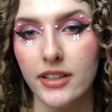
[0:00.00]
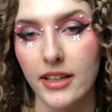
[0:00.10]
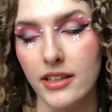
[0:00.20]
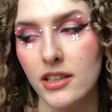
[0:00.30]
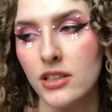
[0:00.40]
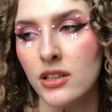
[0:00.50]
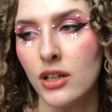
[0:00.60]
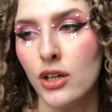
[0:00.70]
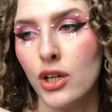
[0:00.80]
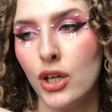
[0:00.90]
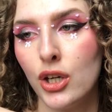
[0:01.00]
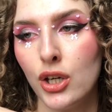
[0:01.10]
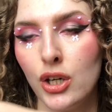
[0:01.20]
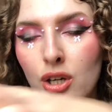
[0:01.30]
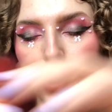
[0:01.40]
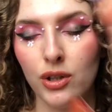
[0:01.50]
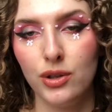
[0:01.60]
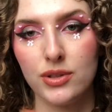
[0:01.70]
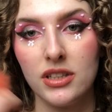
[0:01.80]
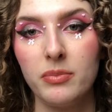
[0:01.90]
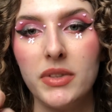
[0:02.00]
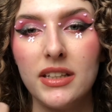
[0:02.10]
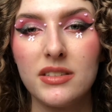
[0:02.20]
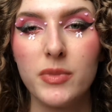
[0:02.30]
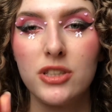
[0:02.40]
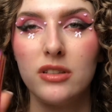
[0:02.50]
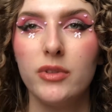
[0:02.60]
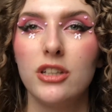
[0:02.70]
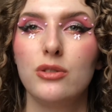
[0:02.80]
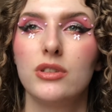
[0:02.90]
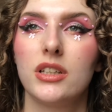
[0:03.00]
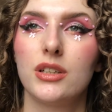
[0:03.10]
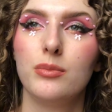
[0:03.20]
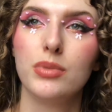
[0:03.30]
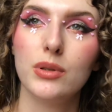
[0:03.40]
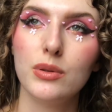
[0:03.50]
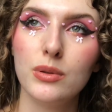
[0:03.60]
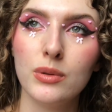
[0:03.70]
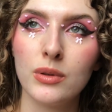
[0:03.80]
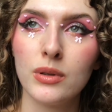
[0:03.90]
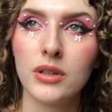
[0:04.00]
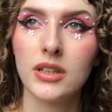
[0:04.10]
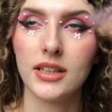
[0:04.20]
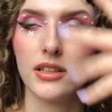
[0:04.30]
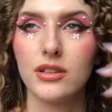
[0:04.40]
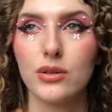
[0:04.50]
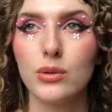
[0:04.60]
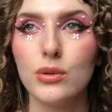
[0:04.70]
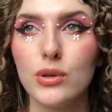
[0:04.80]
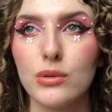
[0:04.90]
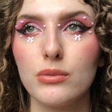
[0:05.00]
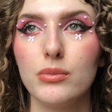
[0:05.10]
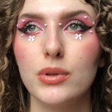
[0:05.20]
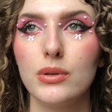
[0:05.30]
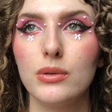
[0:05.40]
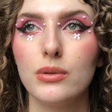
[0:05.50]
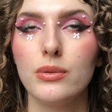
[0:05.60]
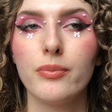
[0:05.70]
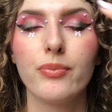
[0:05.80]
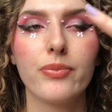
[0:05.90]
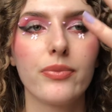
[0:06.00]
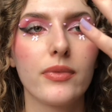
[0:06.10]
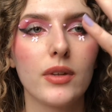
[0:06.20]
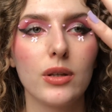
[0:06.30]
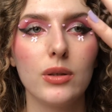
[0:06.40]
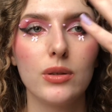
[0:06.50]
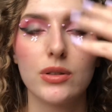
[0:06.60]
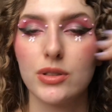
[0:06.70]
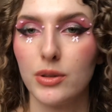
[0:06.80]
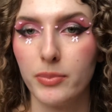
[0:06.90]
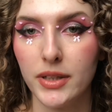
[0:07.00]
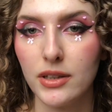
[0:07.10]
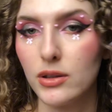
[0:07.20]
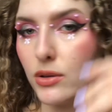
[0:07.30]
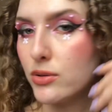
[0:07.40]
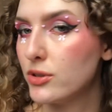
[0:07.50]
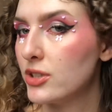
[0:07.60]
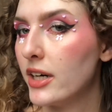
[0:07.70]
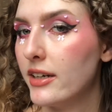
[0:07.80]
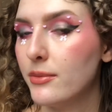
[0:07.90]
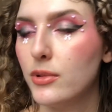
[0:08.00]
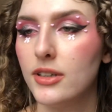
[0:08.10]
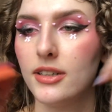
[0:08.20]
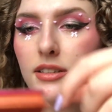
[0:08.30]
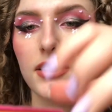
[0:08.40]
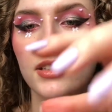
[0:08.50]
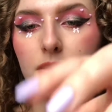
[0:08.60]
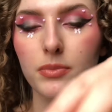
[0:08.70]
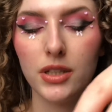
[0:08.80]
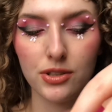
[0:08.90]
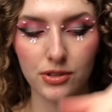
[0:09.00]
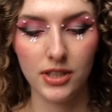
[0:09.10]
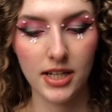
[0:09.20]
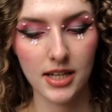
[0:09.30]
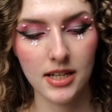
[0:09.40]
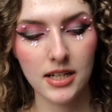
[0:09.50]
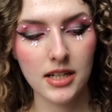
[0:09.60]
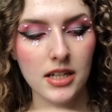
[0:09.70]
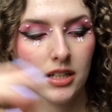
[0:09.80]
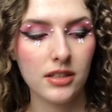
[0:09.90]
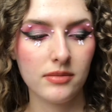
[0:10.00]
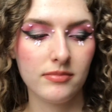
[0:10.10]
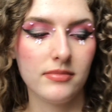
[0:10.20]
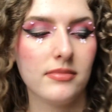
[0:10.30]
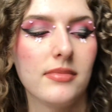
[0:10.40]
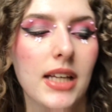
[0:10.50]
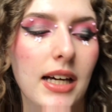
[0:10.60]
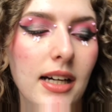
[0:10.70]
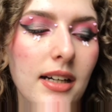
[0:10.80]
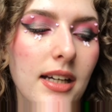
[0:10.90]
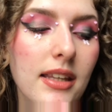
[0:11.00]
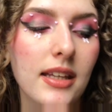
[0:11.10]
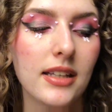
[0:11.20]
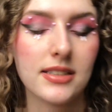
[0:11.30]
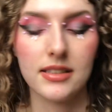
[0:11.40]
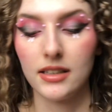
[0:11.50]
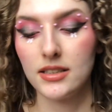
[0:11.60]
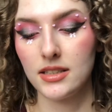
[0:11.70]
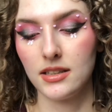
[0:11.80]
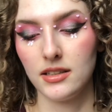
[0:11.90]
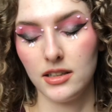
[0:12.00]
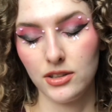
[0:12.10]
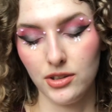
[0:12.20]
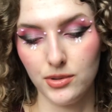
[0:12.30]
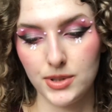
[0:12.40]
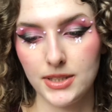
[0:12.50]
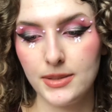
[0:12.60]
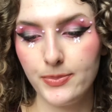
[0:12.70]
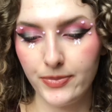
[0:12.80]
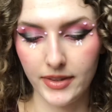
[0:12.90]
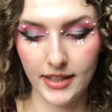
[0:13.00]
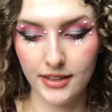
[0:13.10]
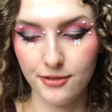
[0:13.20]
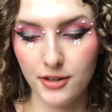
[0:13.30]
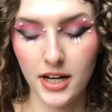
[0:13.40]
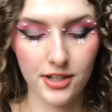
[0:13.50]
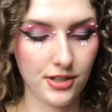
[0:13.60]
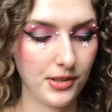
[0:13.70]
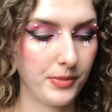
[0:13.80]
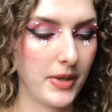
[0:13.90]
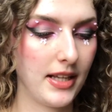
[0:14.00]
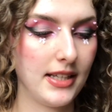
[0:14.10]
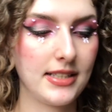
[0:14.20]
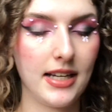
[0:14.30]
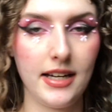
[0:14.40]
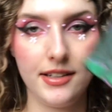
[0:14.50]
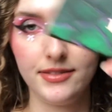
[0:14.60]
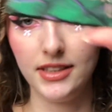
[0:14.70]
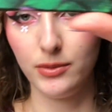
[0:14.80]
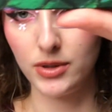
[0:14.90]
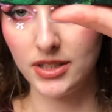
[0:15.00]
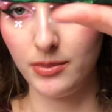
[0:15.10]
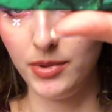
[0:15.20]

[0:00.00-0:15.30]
like using pink, especially when I do like a blue, like a cool tone blue looks or pink looks, which I am wearing this blush today. I think it's nice and I like to use it. Then for eyeshadow palettes, I have the What's Up